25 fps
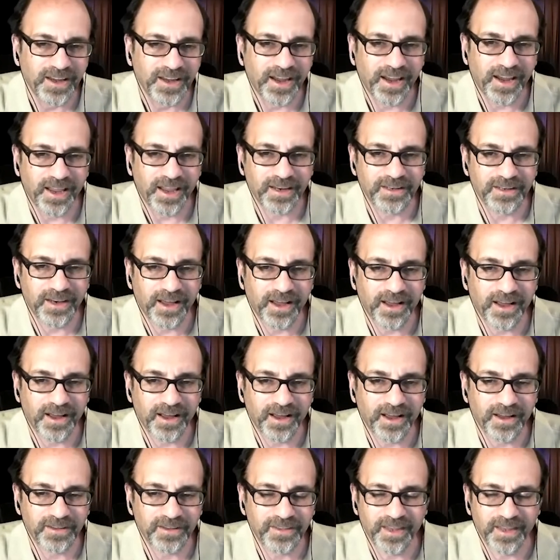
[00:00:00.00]
and
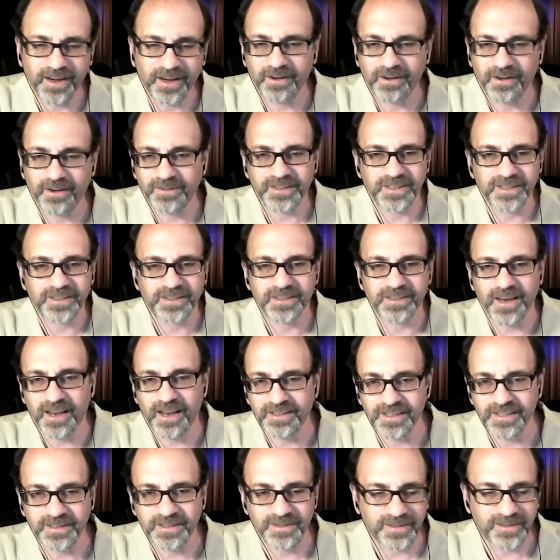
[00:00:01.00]
uh, then I was just I
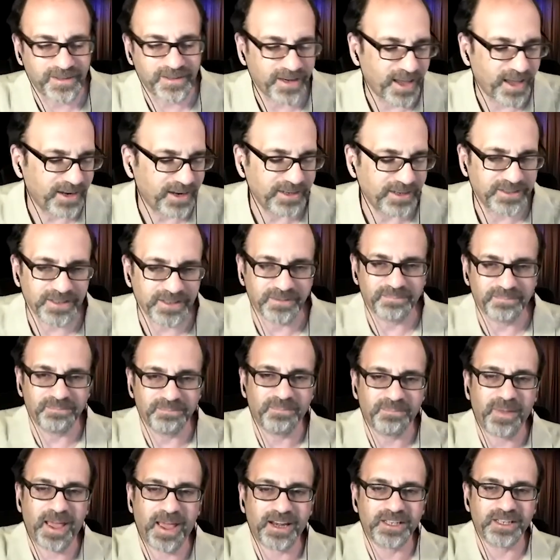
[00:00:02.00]
just got into
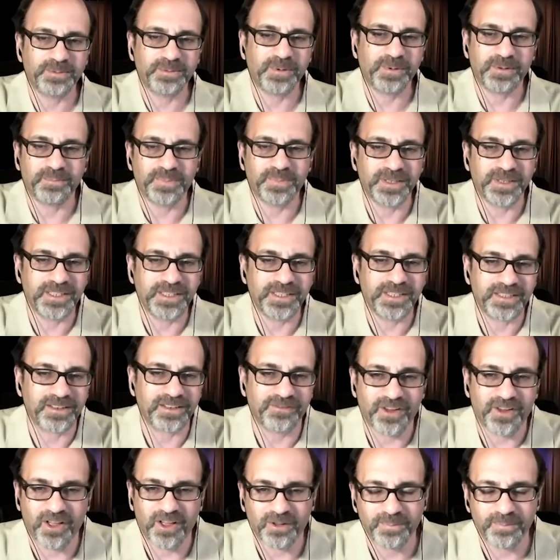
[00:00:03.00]
management and business
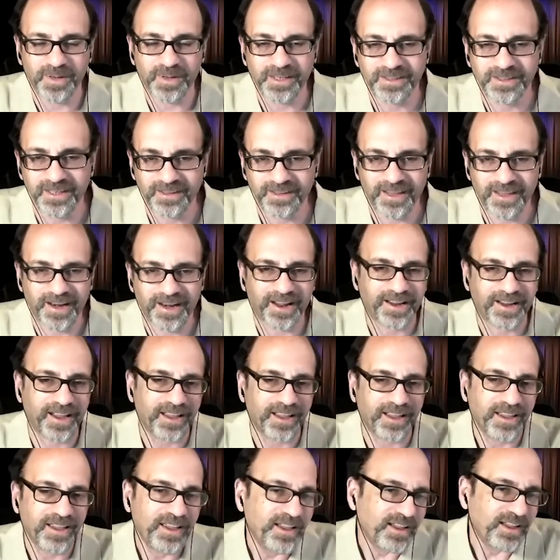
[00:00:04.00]
development, and then I
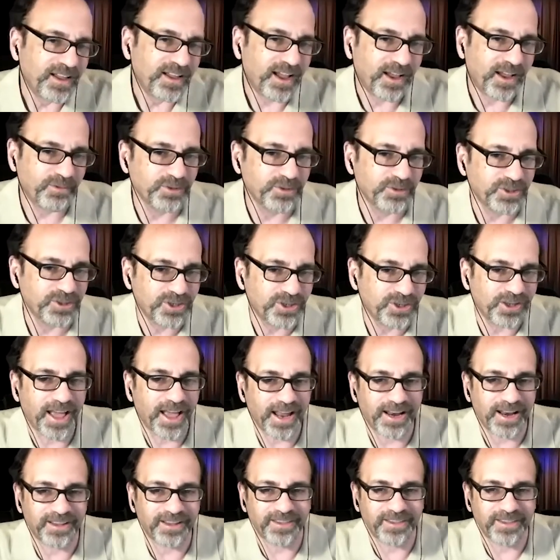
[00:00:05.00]
got, I was good at it.